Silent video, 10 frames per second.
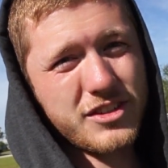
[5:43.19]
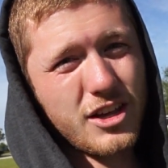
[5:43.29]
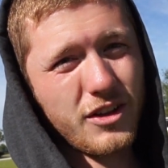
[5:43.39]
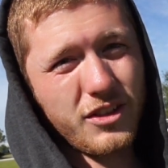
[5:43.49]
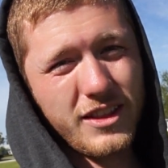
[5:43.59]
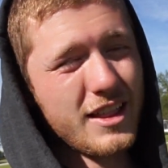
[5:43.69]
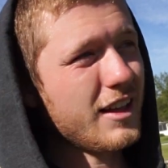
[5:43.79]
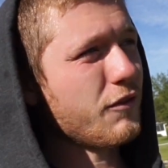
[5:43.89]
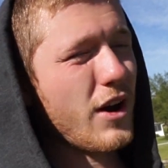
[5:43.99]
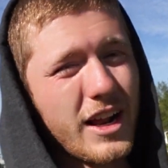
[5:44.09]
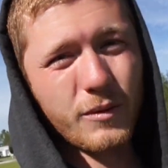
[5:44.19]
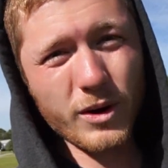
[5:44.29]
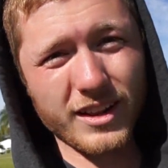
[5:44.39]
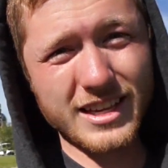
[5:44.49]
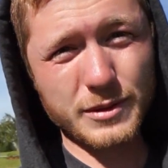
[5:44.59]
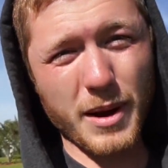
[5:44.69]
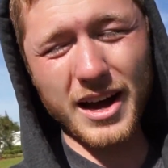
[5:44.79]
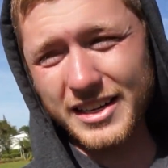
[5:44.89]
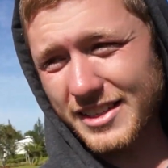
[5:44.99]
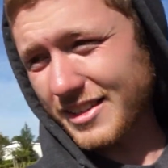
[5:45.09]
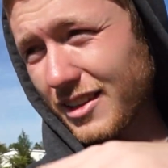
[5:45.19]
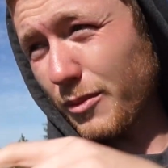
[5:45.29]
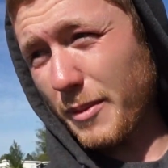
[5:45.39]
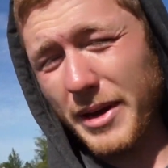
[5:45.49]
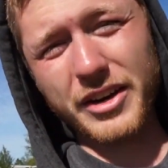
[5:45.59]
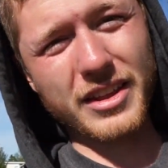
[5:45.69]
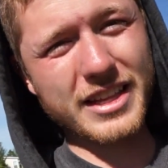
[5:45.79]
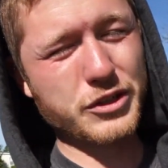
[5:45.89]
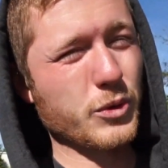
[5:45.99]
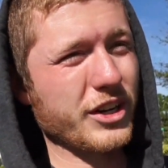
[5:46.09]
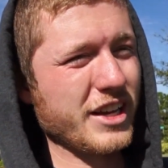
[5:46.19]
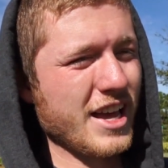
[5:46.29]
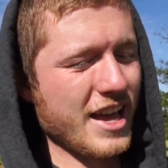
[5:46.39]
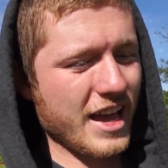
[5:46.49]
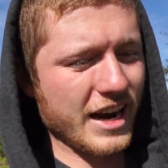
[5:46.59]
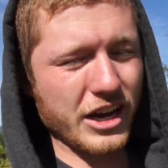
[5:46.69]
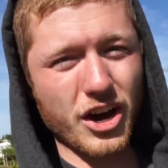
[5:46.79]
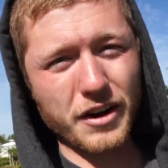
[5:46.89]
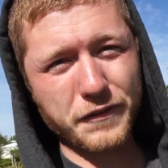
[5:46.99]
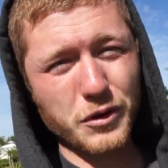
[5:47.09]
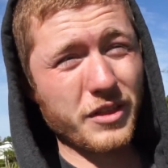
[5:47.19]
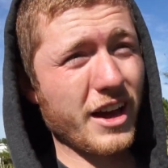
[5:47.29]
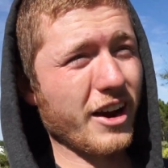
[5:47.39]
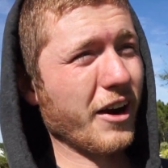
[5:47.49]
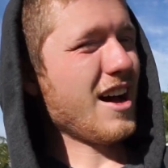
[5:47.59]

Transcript: They, they live right on one of these ponds. It's a little bit bigger than this one and I caught a few there.